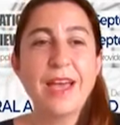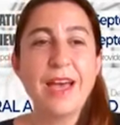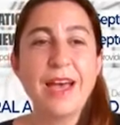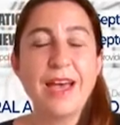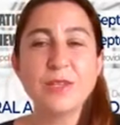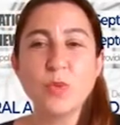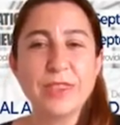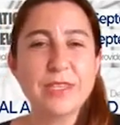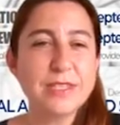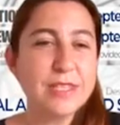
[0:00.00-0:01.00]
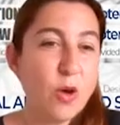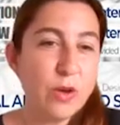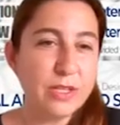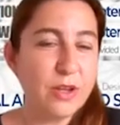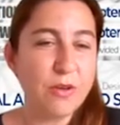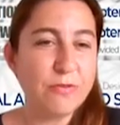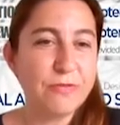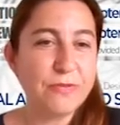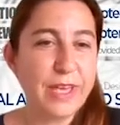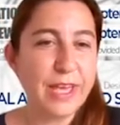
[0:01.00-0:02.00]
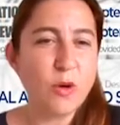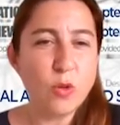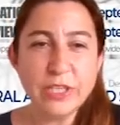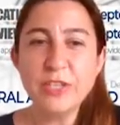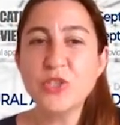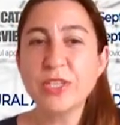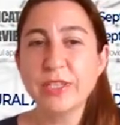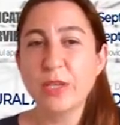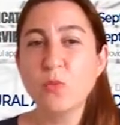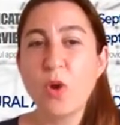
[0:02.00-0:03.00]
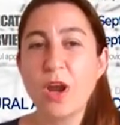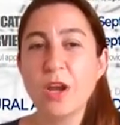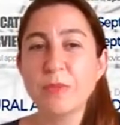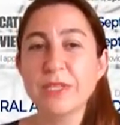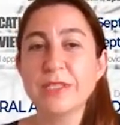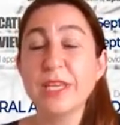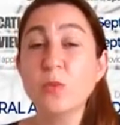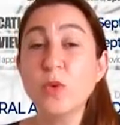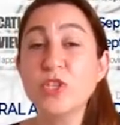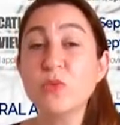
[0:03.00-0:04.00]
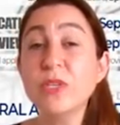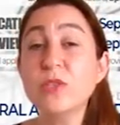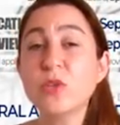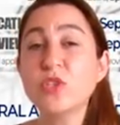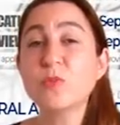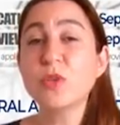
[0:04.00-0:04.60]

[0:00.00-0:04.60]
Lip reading: and with the slogan of a collegial environment in which research